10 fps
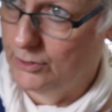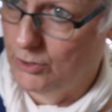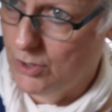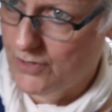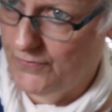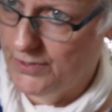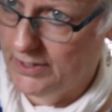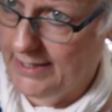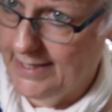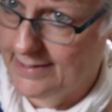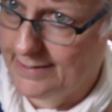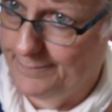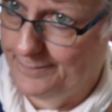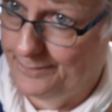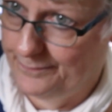Look for the lint.
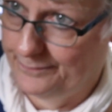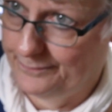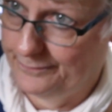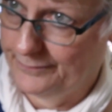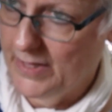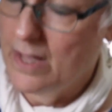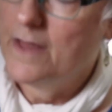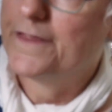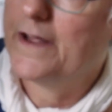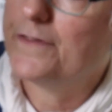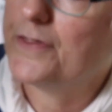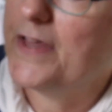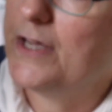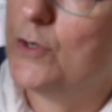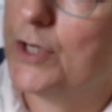The other
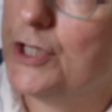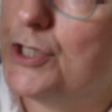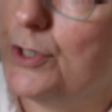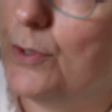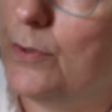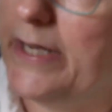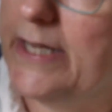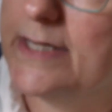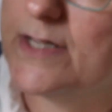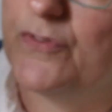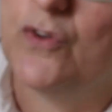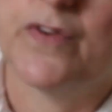thing you can do is if